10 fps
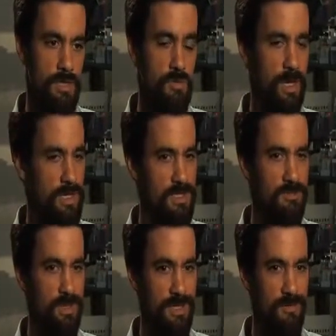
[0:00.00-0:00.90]
you might
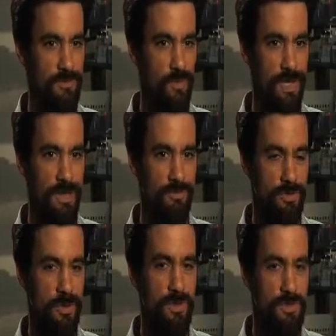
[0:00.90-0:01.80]
expect, would have
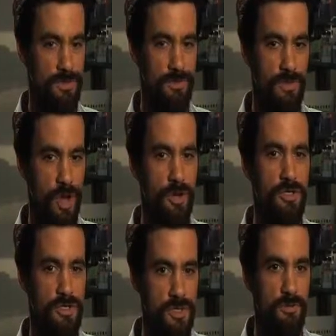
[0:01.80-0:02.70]
a
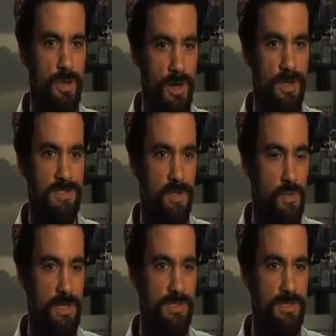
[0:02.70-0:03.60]
longer-term
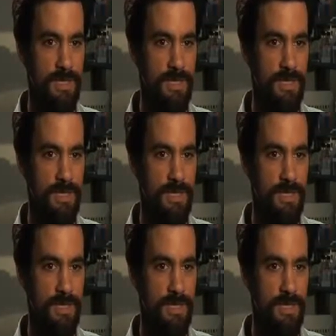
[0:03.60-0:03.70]
consequence